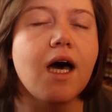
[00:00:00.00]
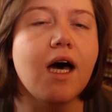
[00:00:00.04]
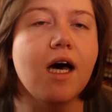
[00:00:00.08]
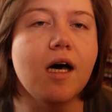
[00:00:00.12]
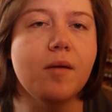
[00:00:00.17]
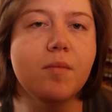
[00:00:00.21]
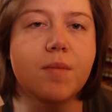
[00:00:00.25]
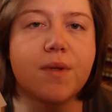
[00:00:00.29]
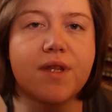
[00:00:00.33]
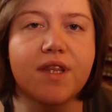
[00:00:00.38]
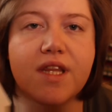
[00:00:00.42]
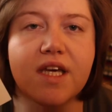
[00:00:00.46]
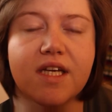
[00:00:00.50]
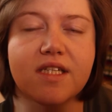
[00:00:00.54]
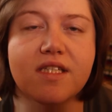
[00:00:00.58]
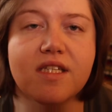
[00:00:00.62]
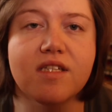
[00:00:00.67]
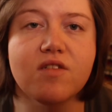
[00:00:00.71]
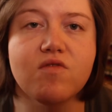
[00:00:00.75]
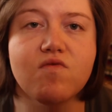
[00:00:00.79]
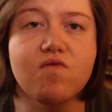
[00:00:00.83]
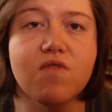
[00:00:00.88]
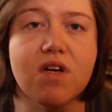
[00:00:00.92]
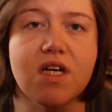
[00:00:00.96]
but this
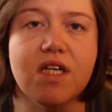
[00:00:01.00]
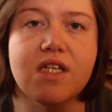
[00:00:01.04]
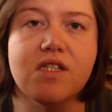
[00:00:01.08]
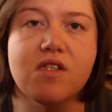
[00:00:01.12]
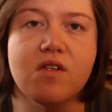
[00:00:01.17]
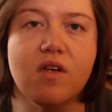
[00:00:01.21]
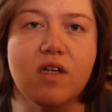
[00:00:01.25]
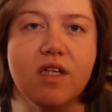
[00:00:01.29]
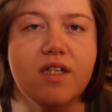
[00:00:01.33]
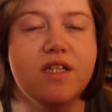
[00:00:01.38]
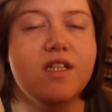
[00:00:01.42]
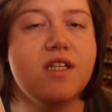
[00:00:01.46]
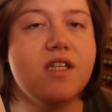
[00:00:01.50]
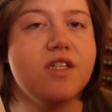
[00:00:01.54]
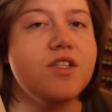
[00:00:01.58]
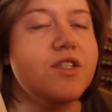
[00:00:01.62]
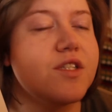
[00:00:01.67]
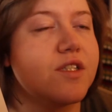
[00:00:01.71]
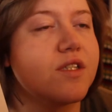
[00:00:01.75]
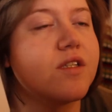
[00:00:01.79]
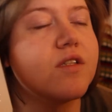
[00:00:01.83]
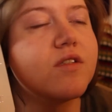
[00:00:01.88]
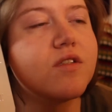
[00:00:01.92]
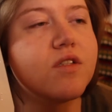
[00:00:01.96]
is a really solid
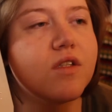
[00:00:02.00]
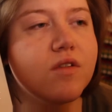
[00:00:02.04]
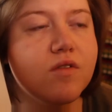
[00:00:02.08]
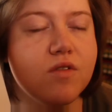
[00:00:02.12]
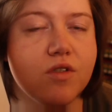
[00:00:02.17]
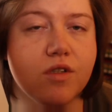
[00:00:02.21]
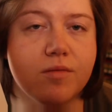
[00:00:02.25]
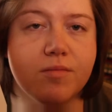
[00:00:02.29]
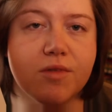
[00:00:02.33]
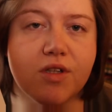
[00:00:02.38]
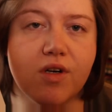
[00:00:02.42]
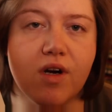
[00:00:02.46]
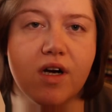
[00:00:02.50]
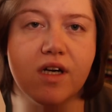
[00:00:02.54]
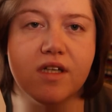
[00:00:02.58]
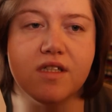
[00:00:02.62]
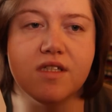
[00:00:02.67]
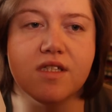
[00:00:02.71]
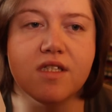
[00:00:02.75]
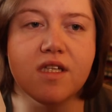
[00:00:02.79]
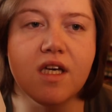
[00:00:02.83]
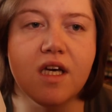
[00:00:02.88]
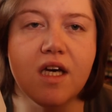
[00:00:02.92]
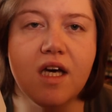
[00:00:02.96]
addition to John
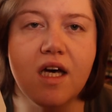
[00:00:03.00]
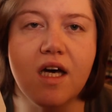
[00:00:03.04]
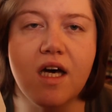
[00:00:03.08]
McGregor's